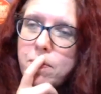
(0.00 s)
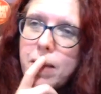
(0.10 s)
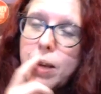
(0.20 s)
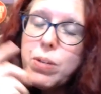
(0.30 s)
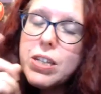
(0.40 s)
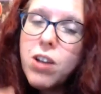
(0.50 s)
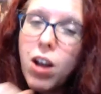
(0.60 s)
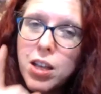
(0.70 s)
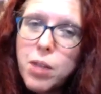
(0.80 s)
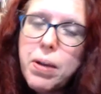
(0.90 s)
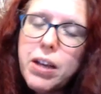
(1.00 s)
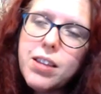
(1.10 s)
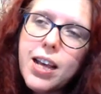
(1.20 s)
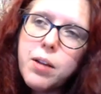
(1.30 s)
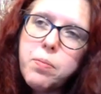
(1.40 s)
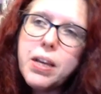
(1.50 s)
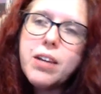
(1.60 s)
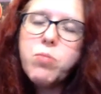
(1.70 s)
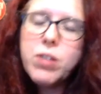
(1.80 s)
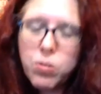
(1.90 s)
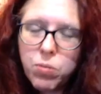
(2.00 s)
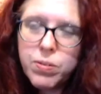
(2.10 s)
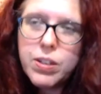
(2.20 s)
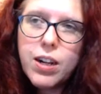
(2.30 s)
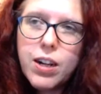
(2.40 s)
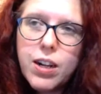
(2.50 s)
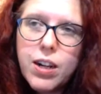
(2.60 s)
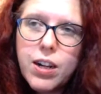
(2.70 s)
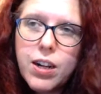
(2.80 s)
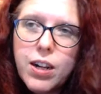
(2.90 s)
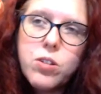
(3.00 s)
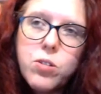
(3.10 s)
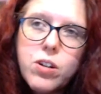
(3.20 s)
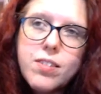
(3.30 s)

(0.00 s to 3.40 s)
And we talk about that a bit with the woman, Dr. LEAH Torres.